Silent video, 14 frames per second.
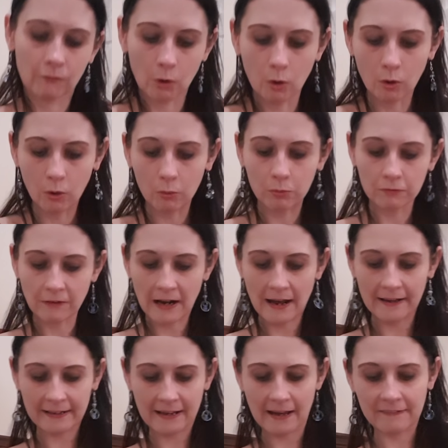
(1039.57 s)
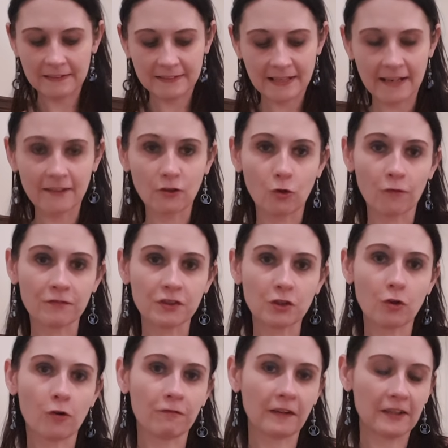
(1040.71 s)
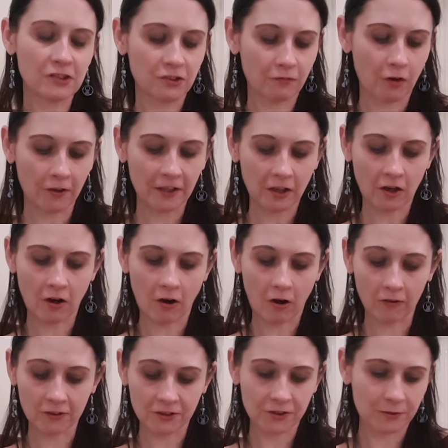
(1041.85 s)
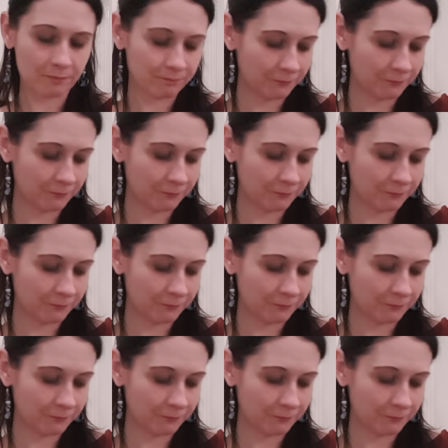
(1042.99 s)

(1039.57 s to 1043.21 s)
Oh, right, okay, they're saying enough's enough, Liz, you've got your cards.